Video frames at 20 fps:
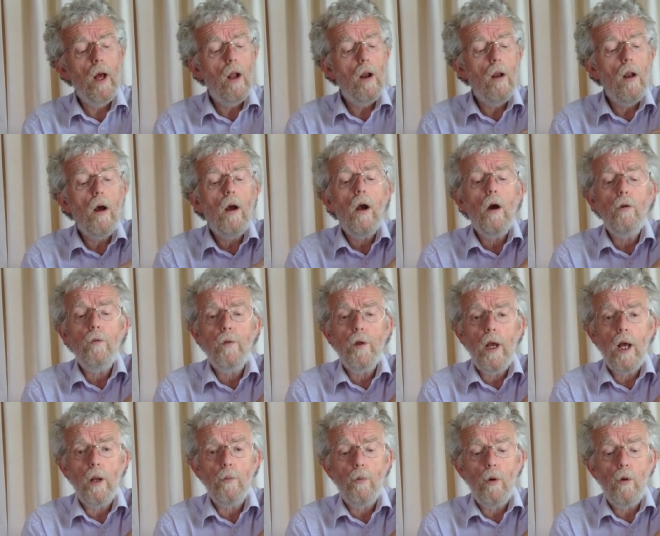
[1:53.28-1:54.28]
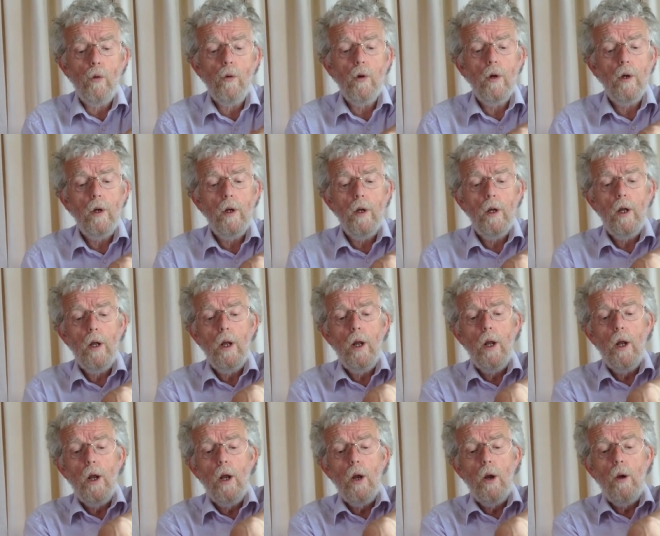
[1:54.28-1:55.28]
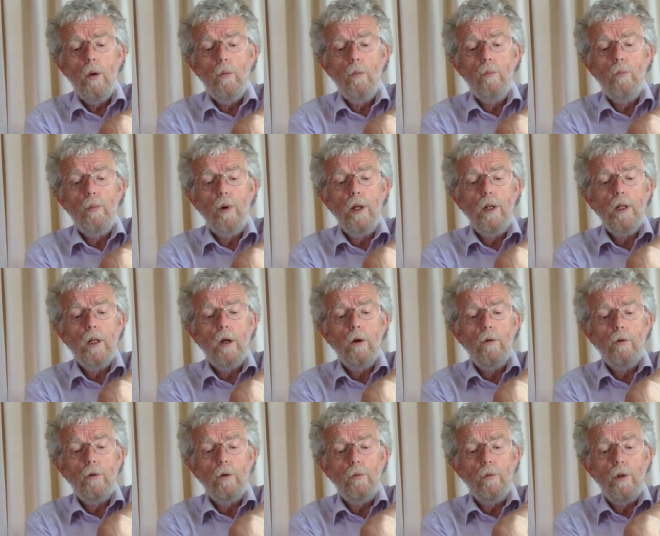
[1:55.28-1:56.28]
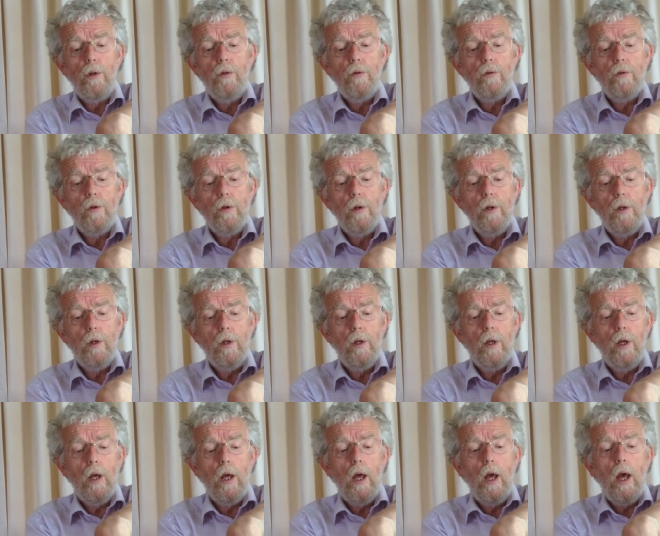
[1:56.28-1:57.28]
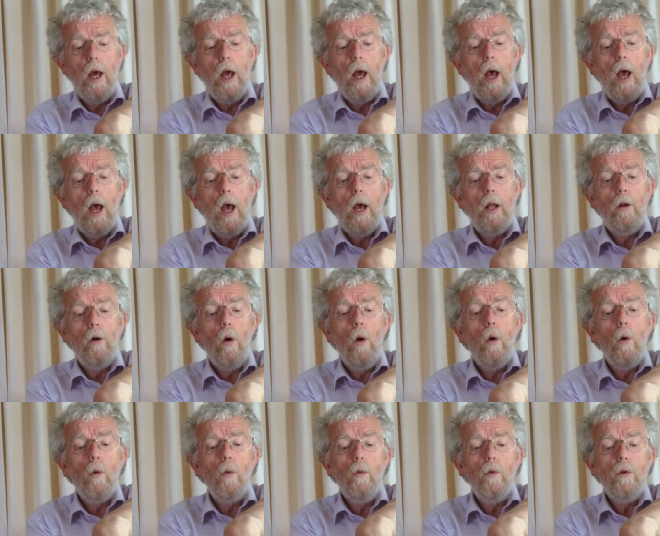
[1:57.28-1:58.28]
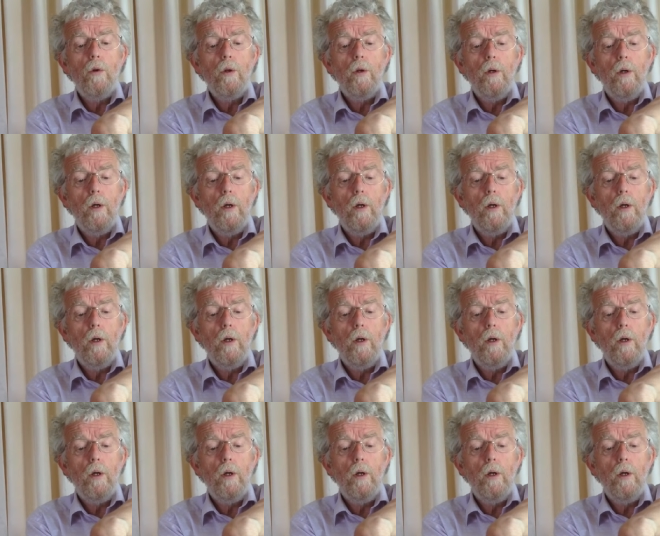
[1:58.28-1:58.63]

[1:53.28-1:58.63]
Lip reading: Lock out the elbow, bring down the wrist and hold,